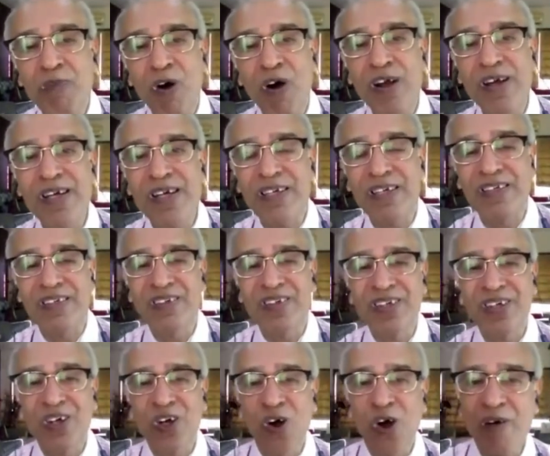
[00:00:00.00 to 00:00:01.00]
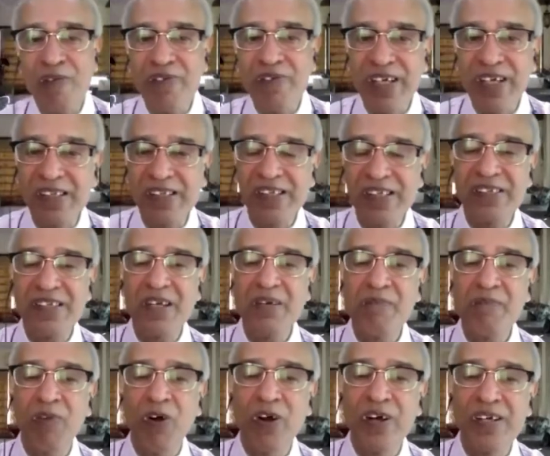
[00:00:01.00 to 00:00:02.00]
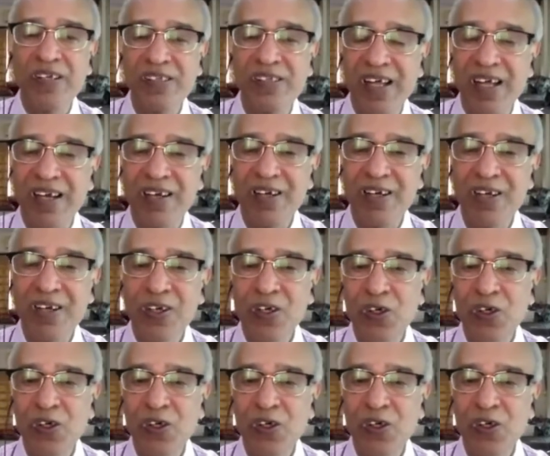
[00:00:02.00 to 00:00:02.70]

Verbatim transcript: point of decision points are